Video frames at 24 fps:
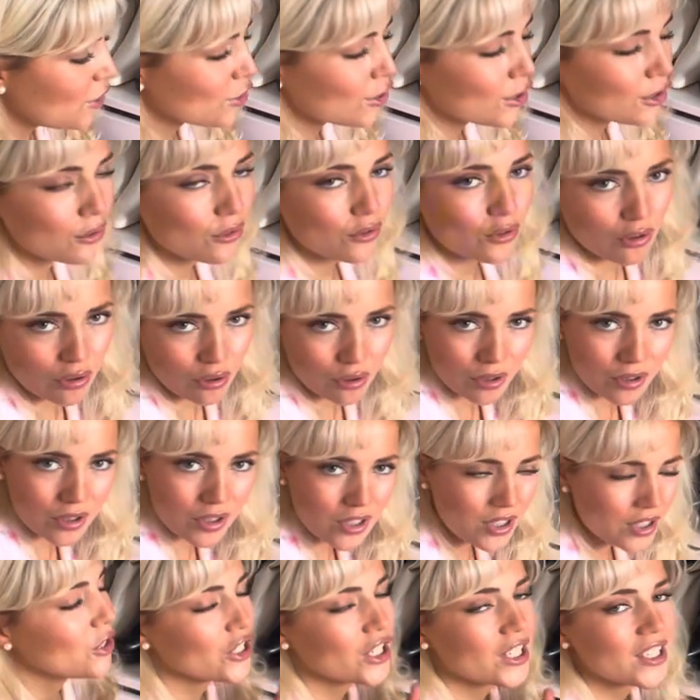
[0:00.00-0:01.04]
two
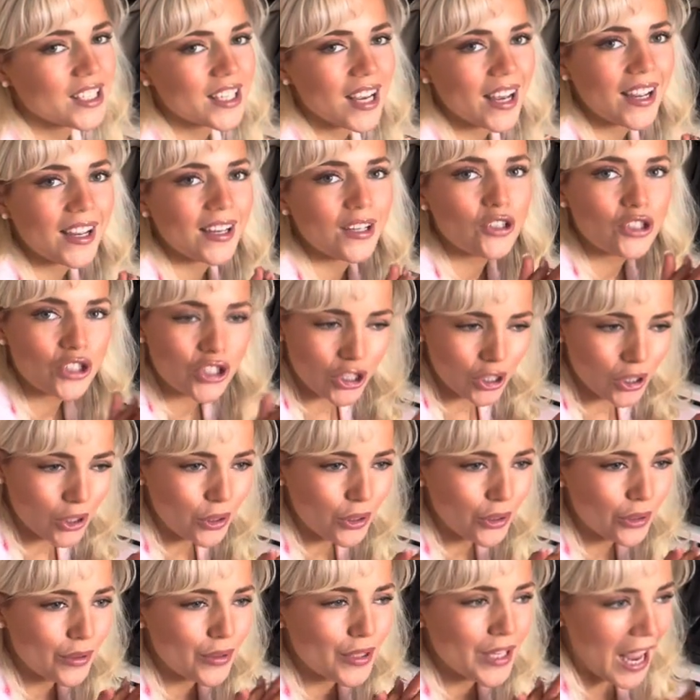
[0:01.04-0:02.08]
drawers to contain
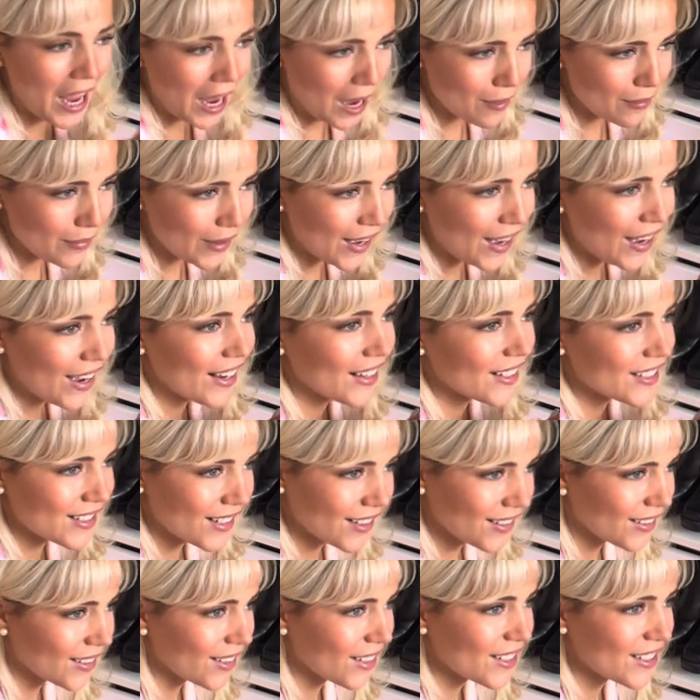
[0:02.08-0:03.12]
shoes, handbags,
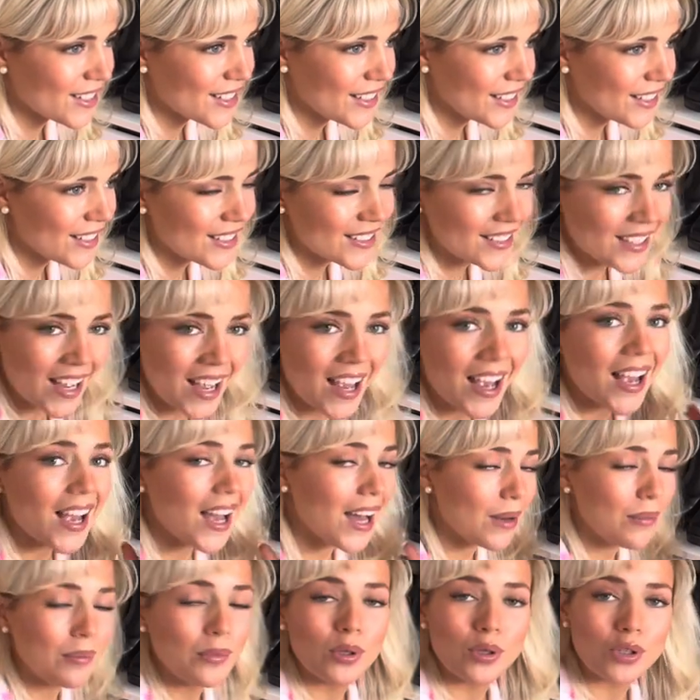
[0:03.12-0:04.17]
sunglasses,
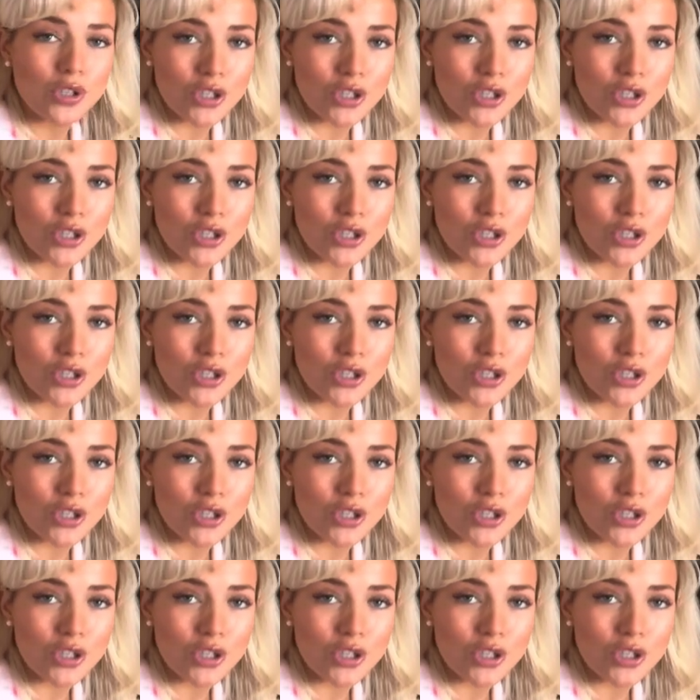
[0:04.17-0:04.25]
and more